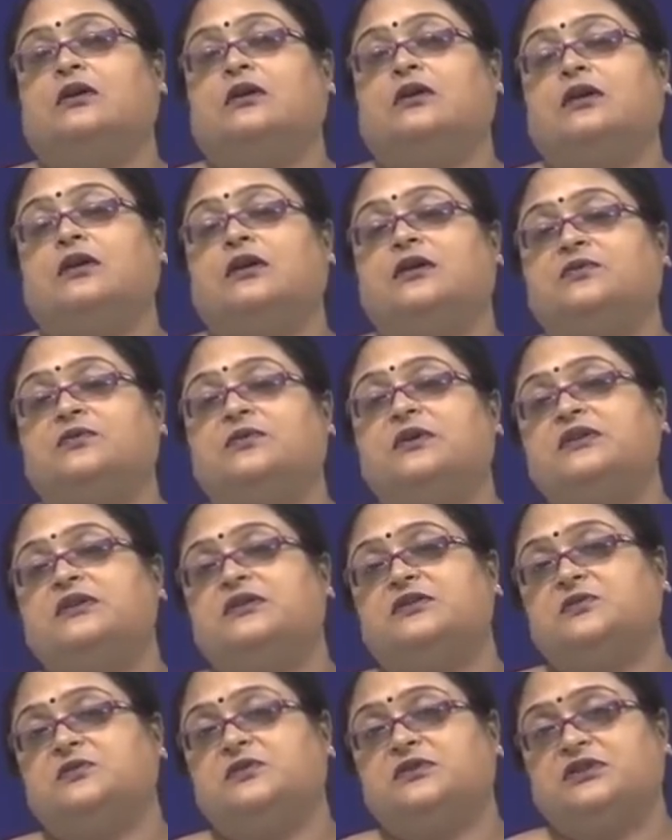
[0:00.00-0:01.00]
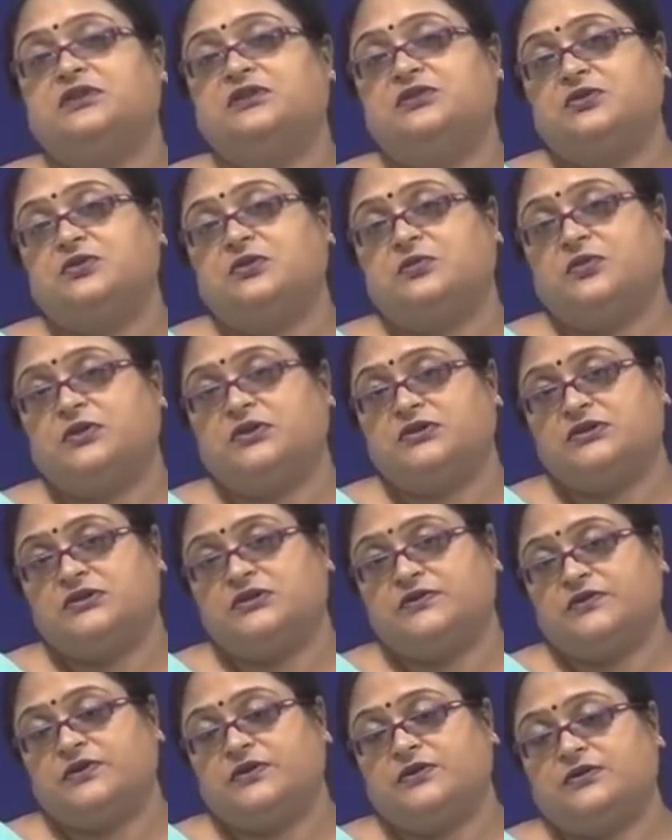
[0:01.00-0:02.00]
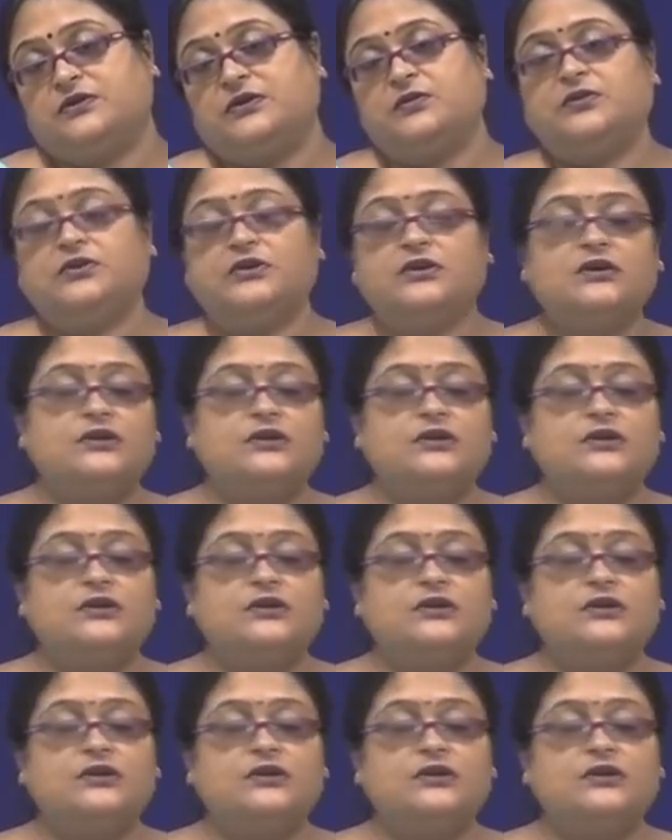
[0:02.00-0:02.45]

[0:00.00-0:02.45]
like whether it will lead to a positive outcome or a